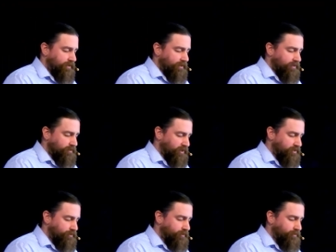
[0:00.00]
to be
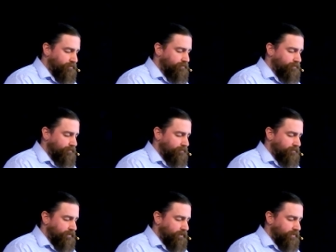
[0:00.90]
true
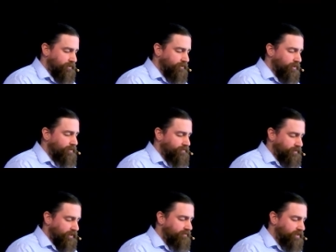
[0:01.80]
to know the
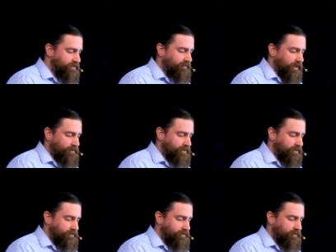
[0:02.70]
forgiveness of our sins,